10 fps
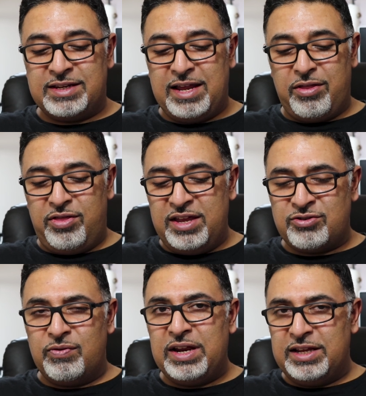now
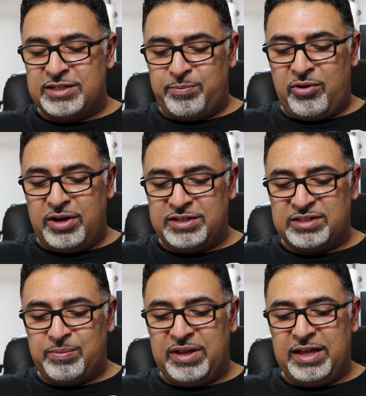this really
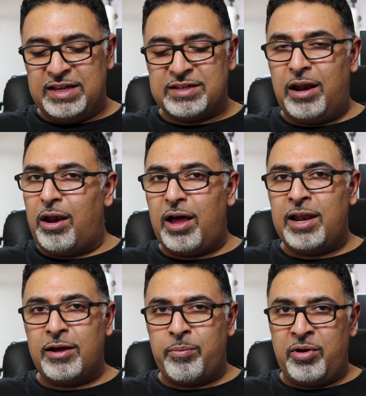surprises me, is
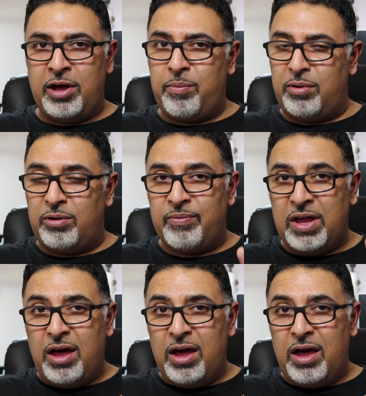Lilac Purple.